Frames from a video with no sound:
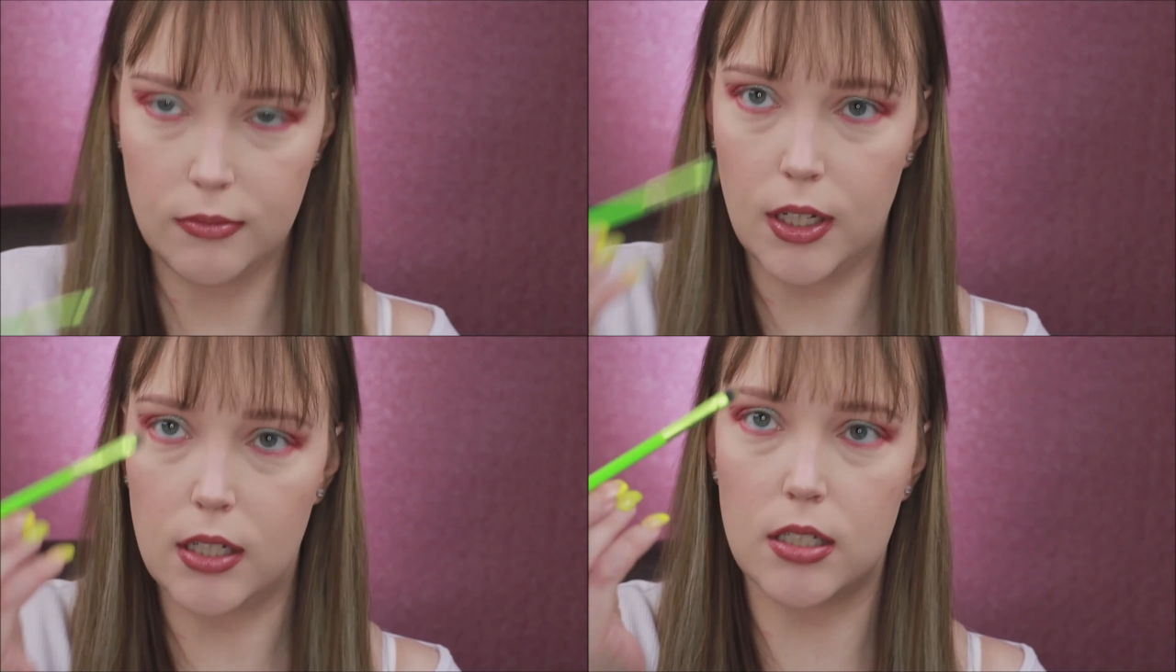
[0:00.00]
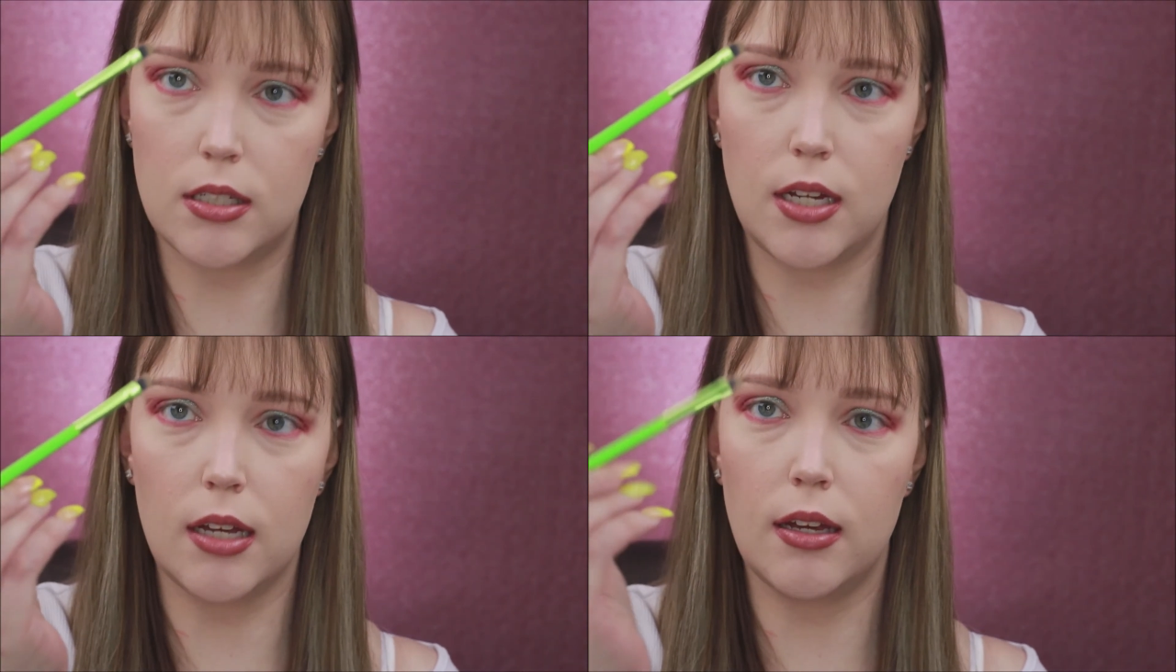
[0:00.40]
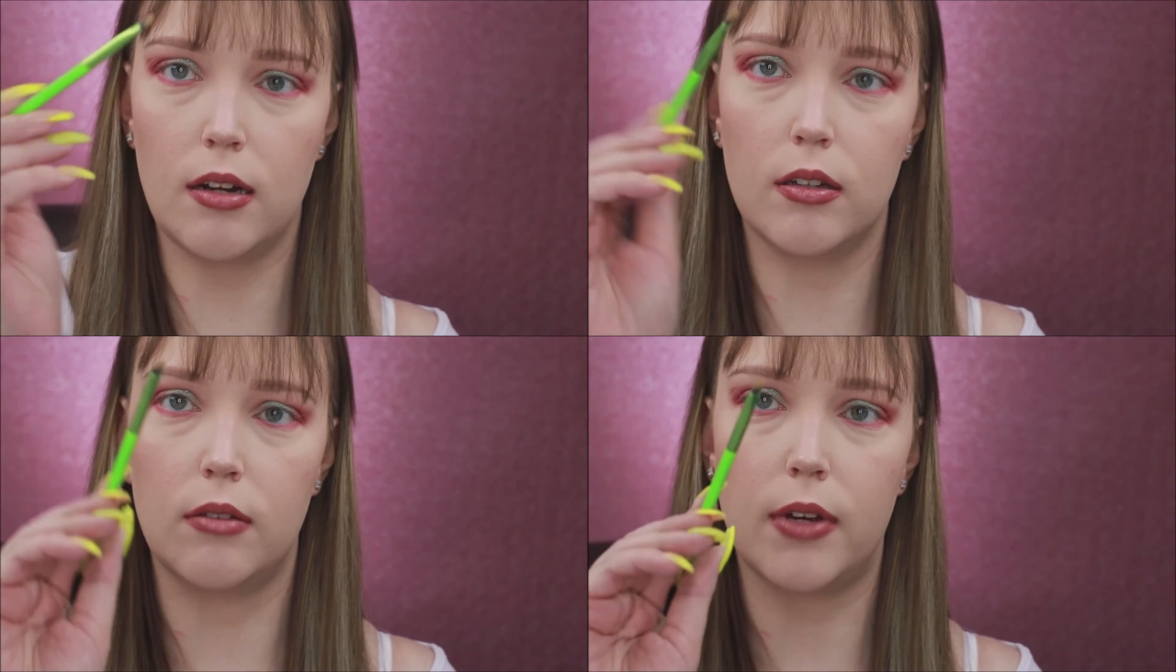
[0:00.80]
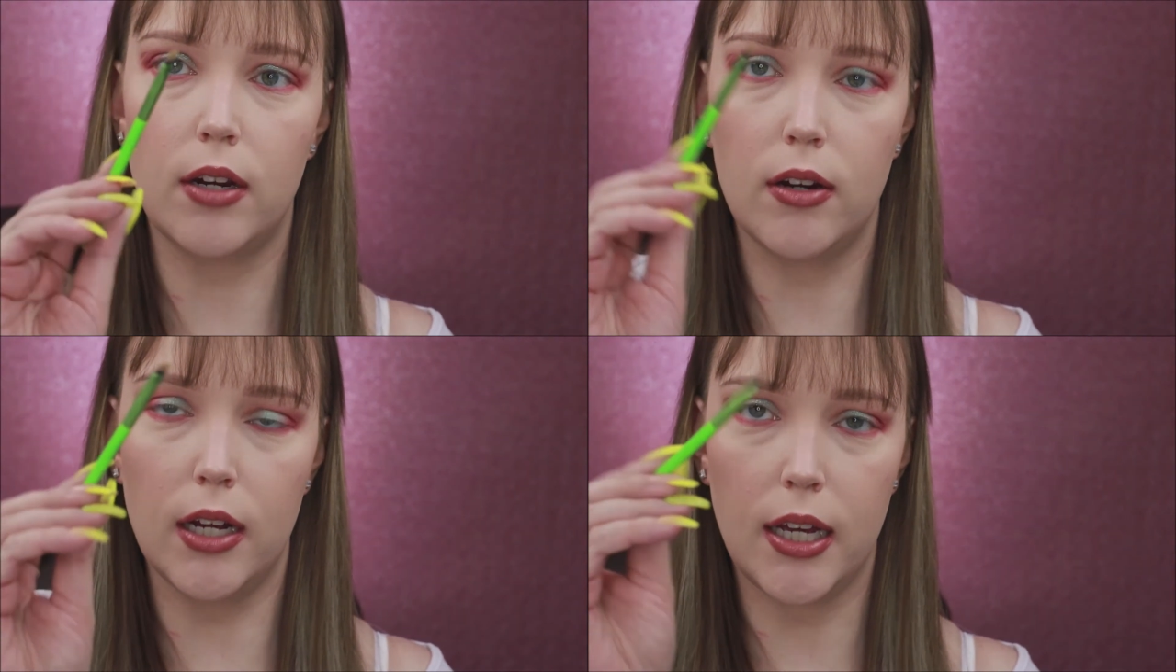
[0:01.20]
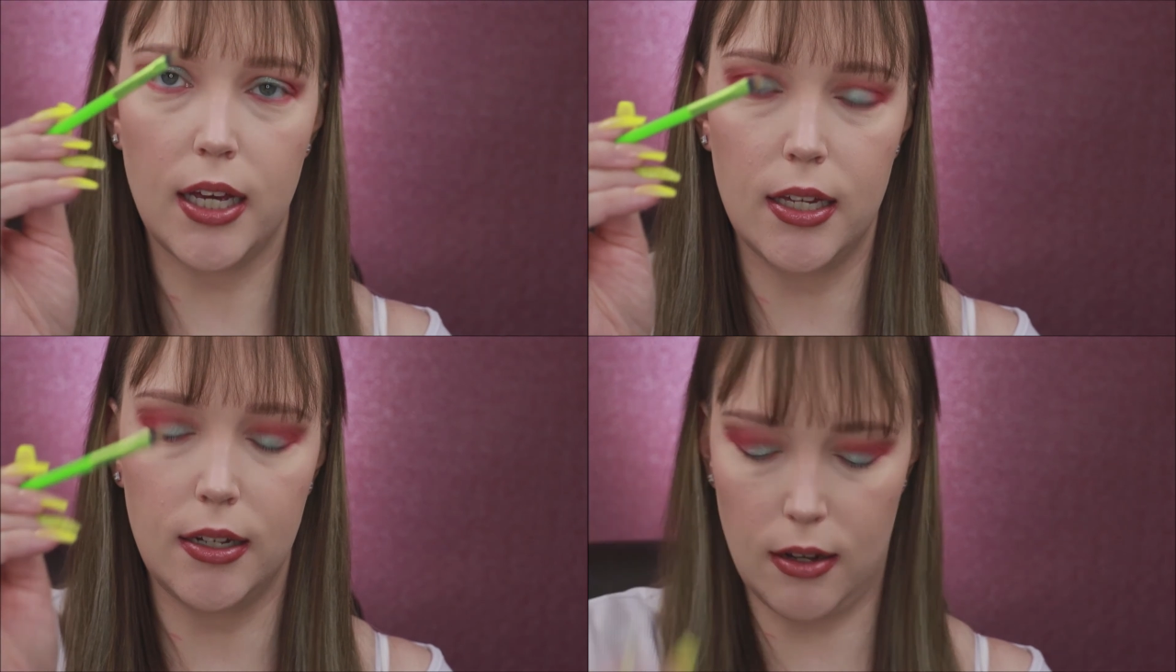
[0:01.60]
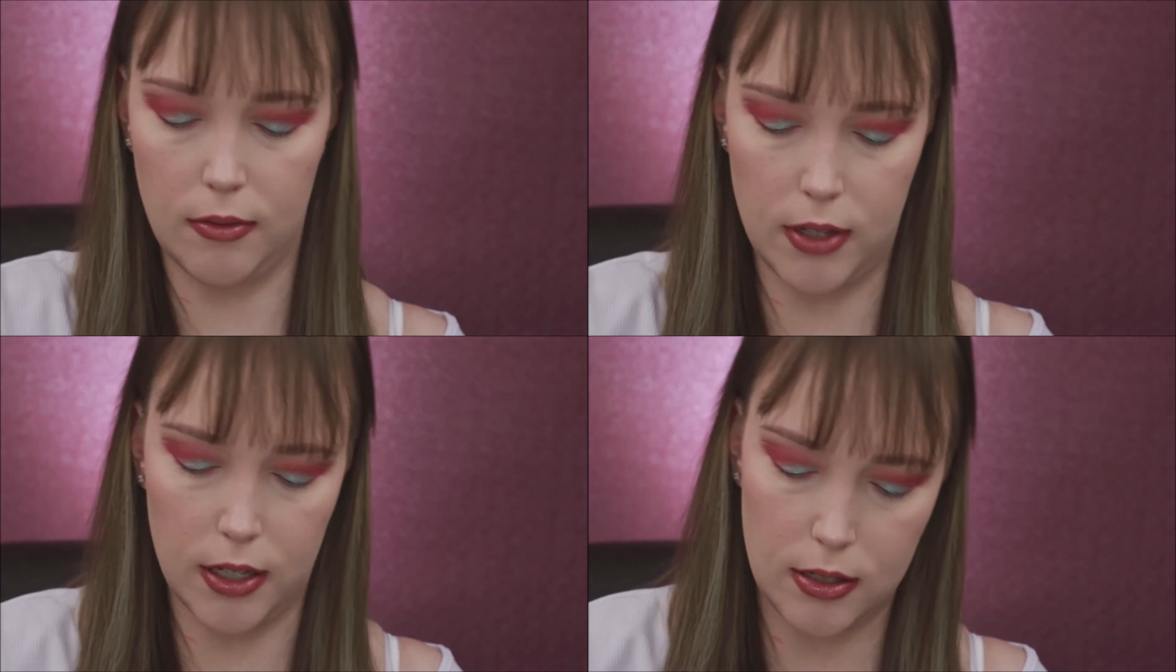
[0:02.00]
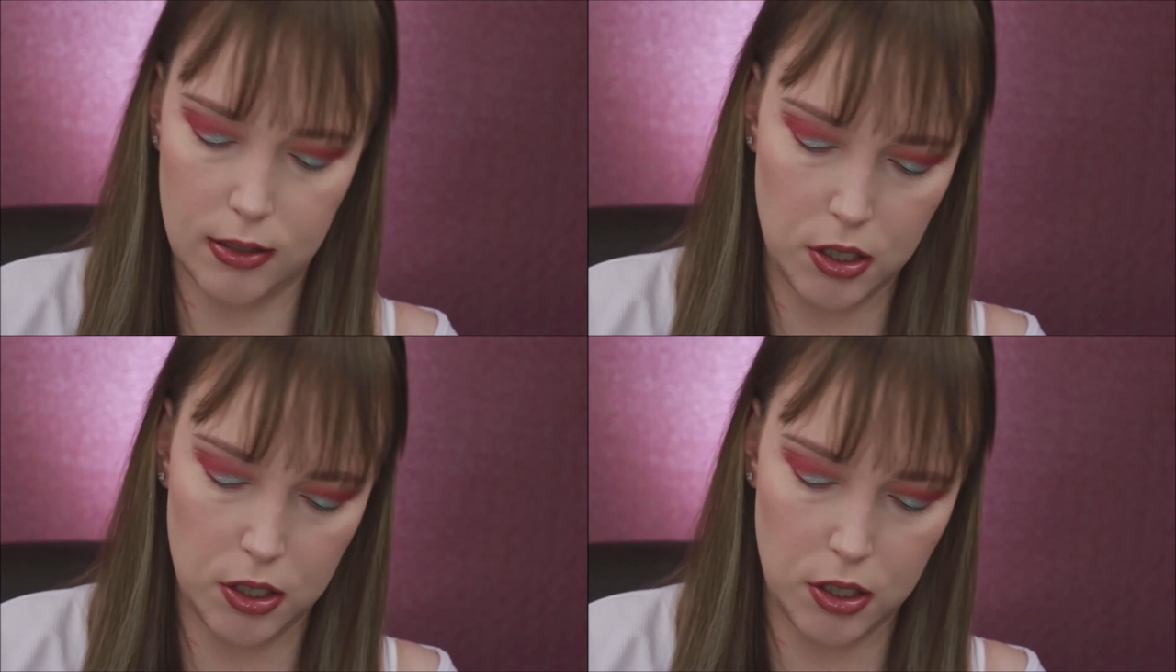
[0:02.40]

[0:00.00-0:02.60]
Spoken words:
and just take that on the very end of this,